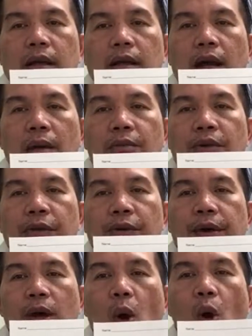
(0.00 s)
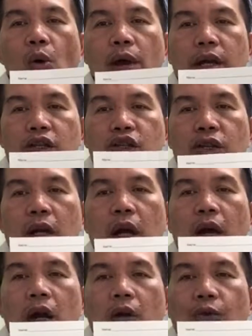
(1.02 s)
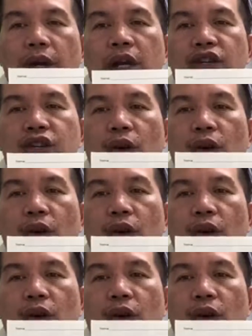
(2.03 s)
Number 3, orange. Which